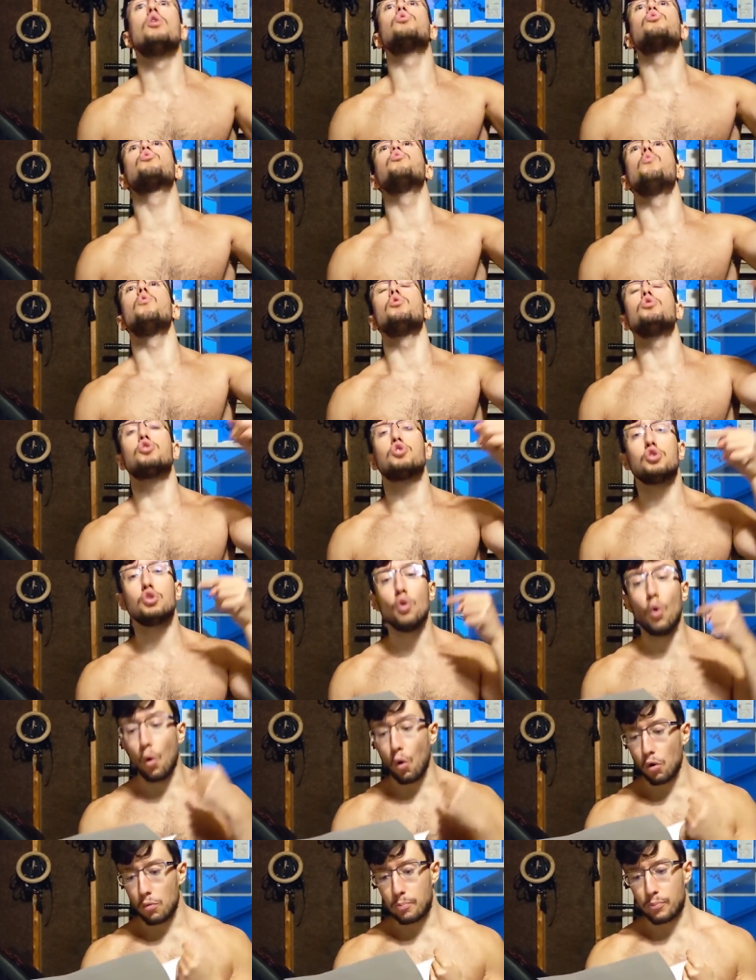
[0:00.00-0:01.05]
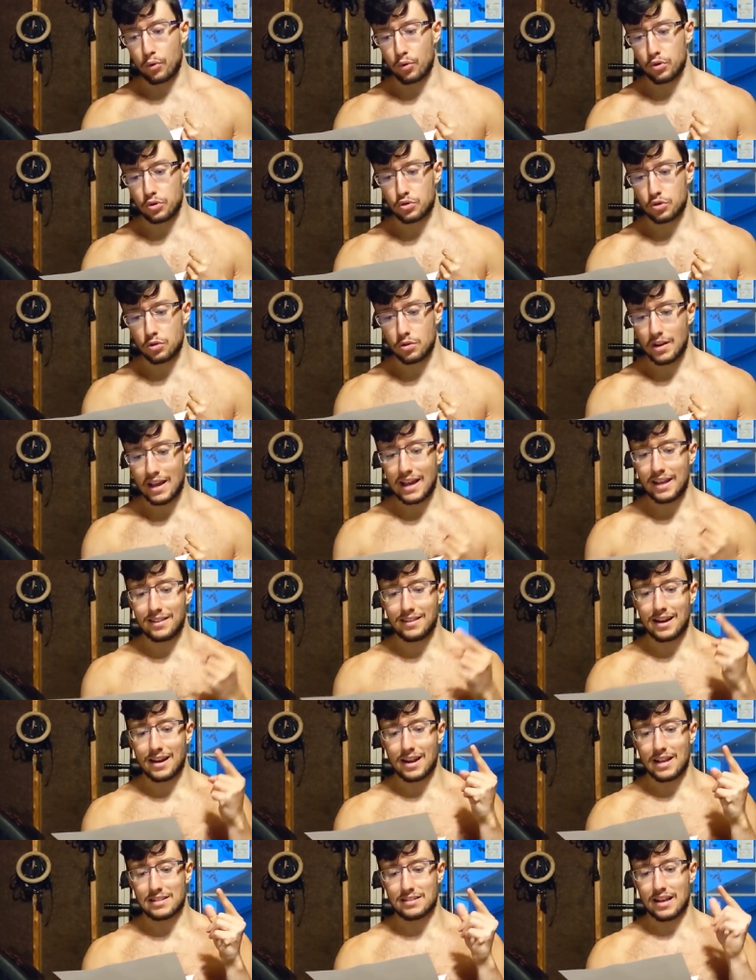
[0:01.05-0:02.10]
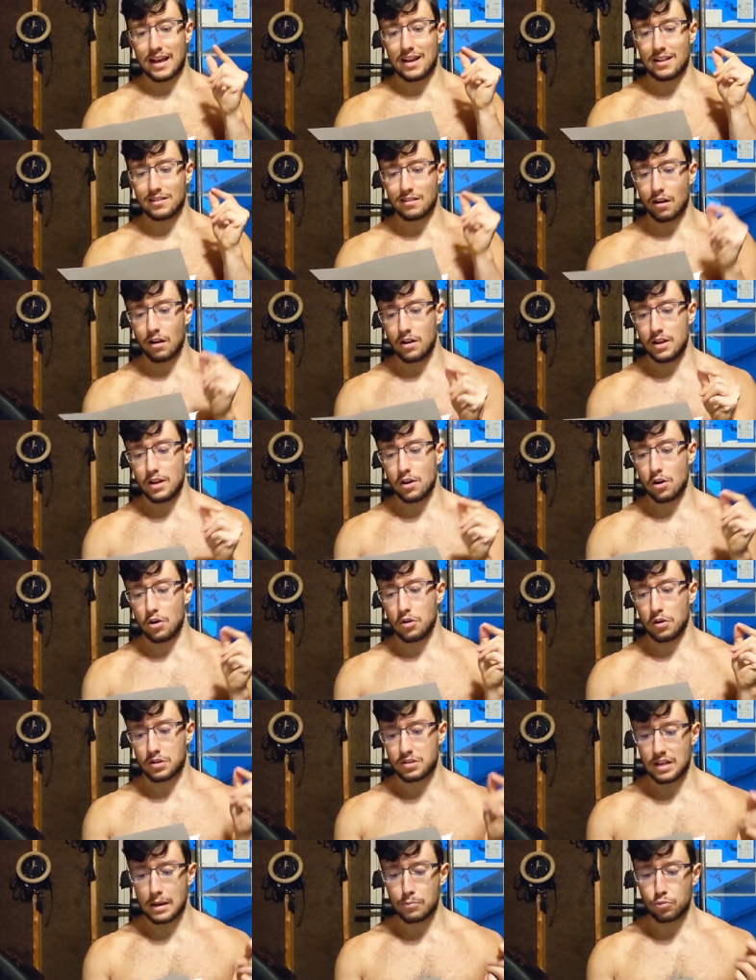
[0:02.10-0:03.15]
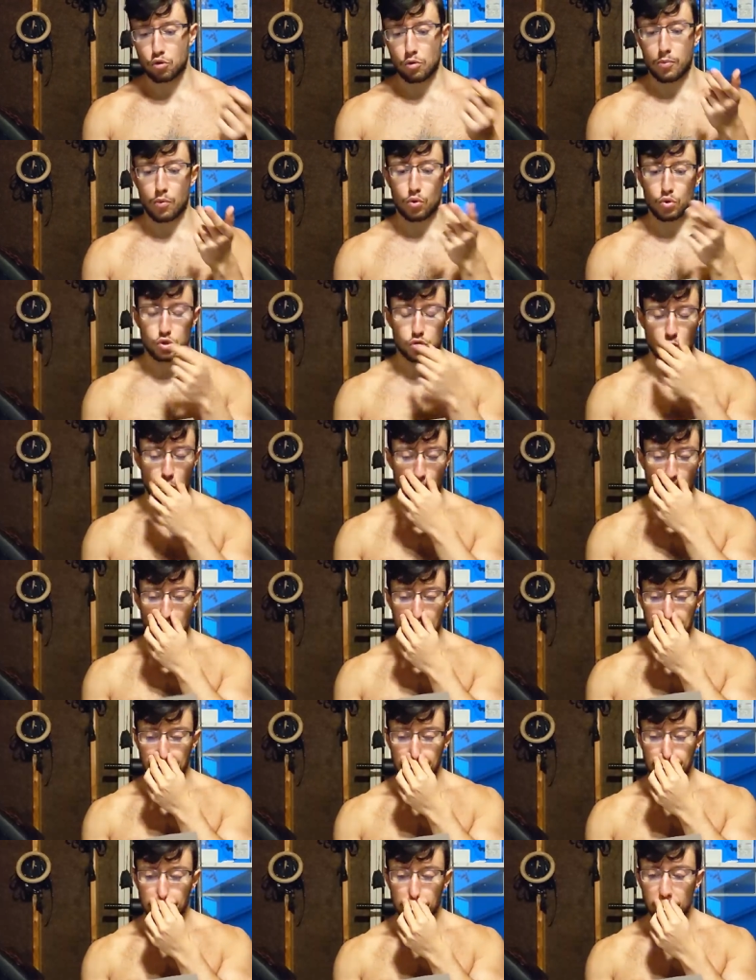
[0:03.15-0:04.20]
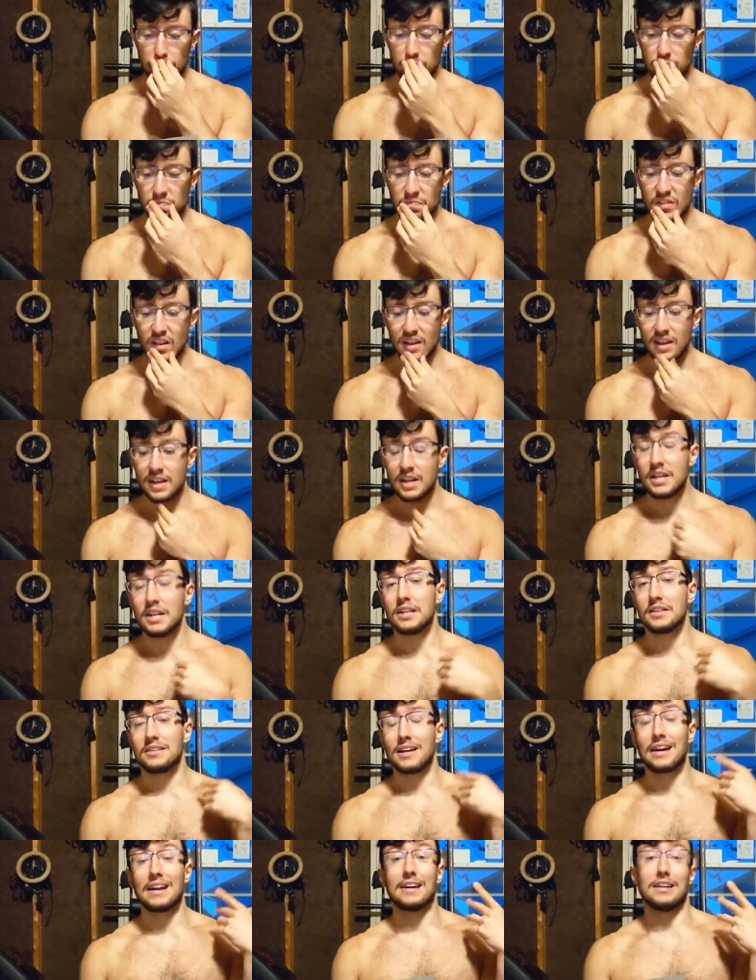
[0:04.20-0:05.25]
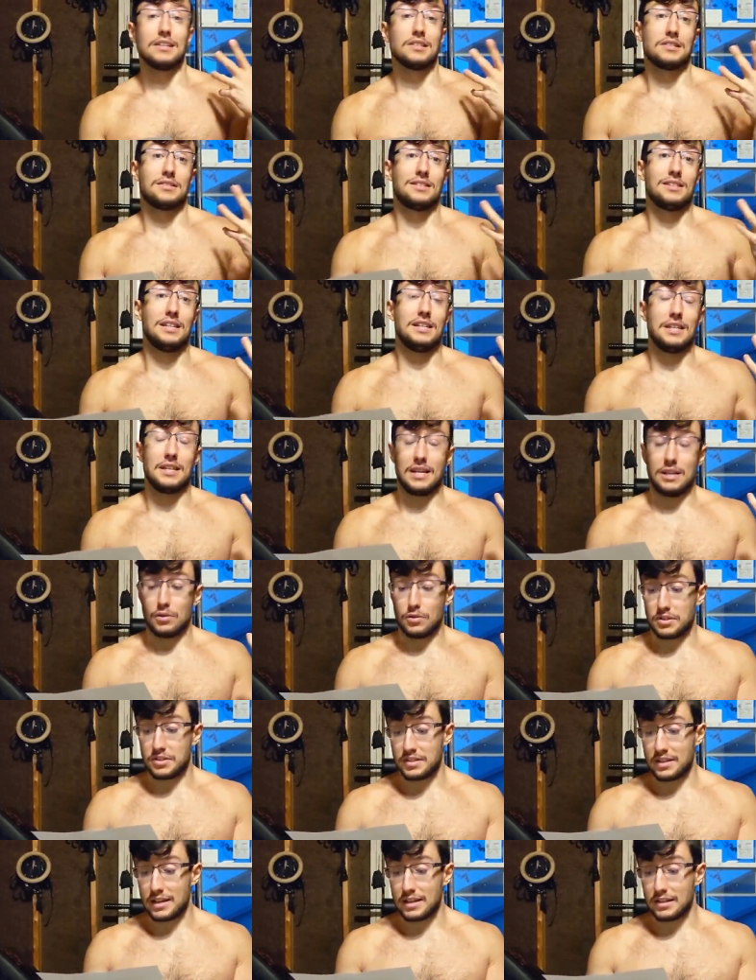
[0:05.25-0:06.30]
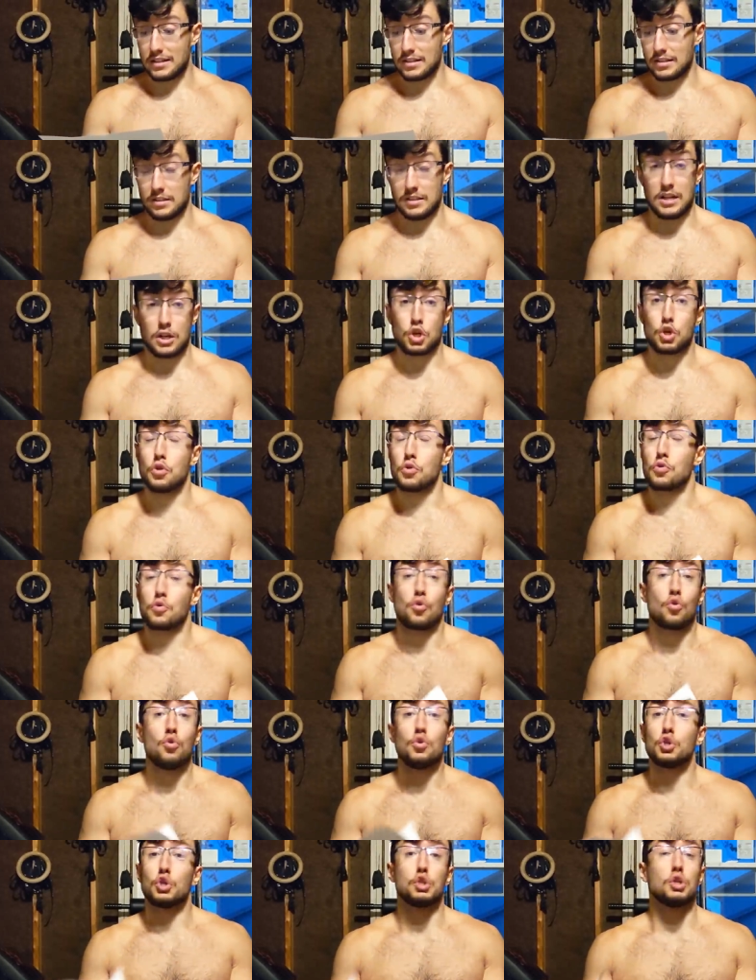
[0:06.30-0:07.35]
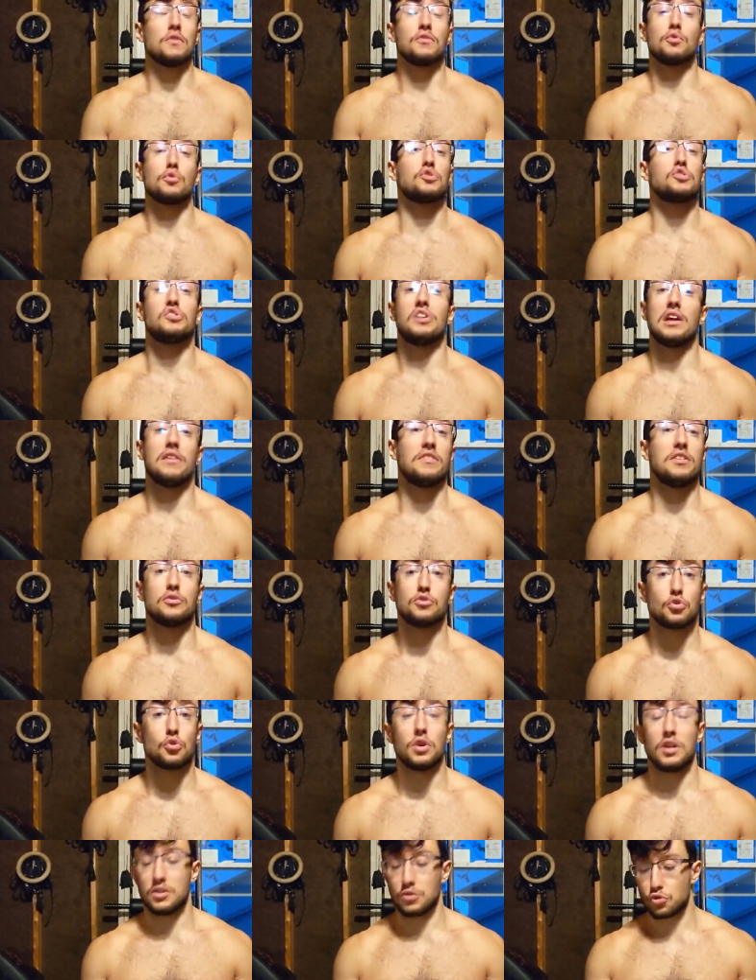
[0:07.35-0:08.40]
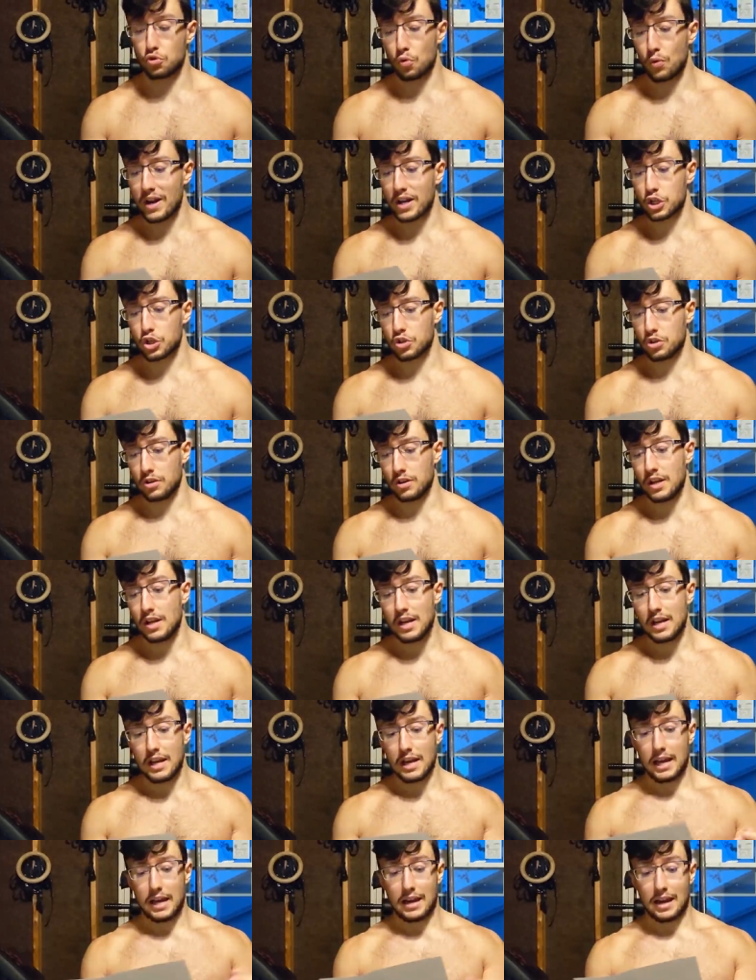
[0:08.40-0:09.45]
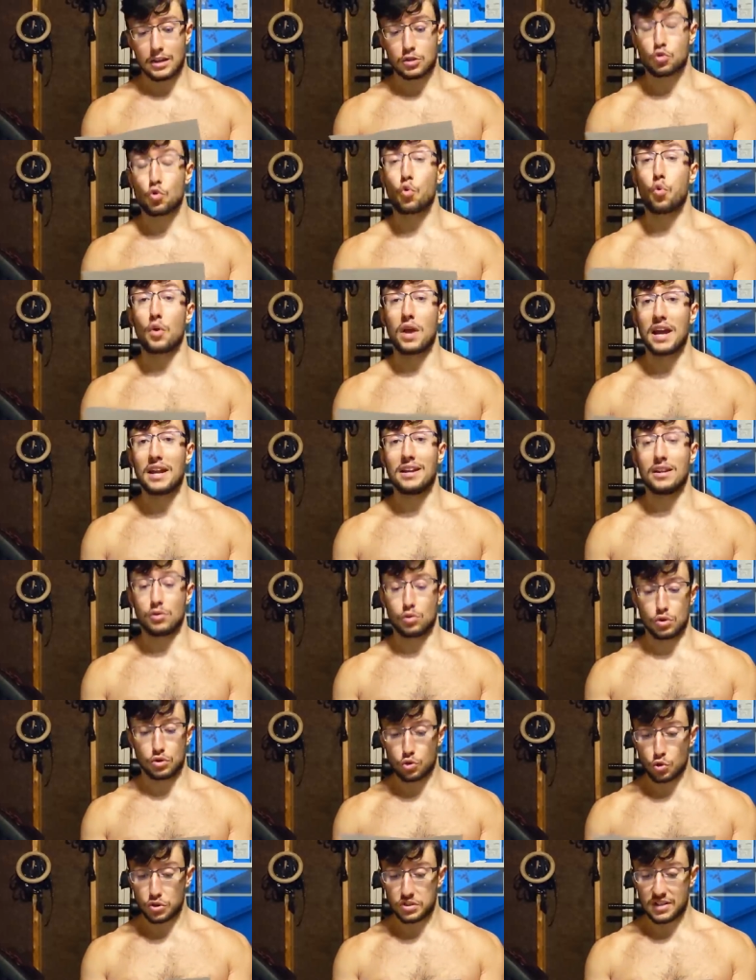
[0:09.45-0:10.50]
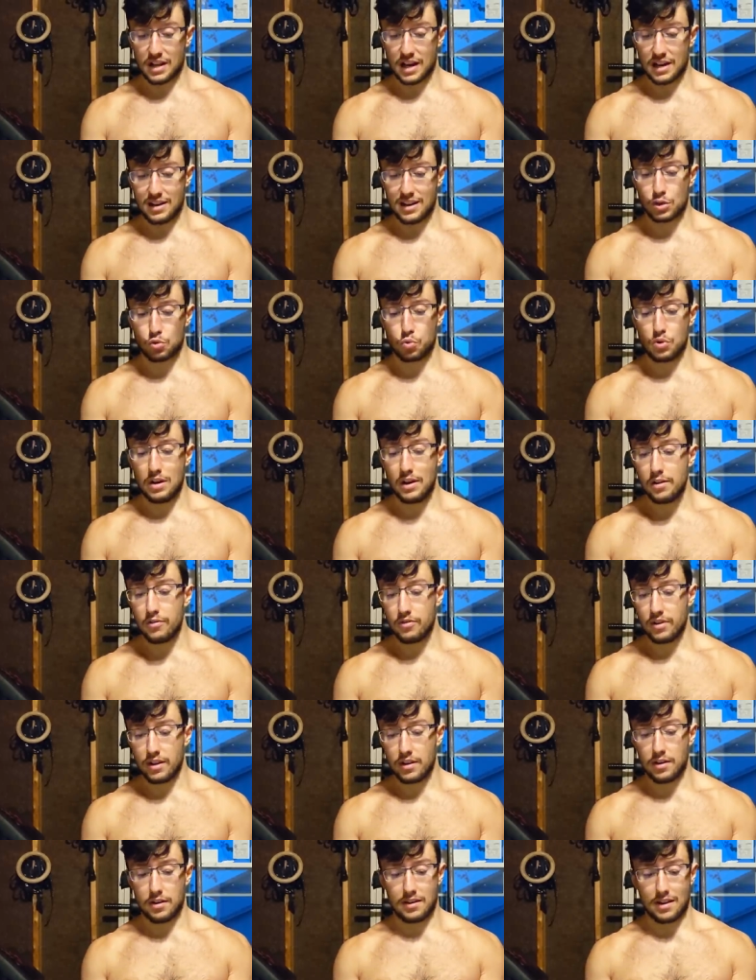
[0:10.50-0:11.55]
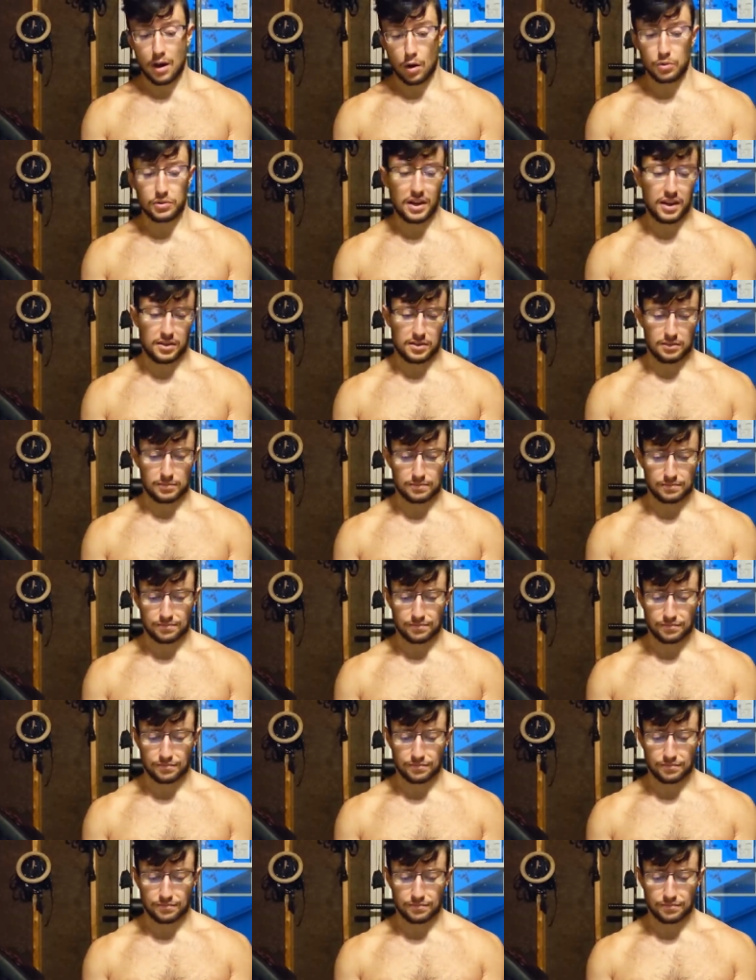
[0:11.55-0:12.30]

towards your own person, and that is entirely unacceptable. So that is, the, in a sense, the conclusion of the slave insurrection. It has created the society that we live in nowadays.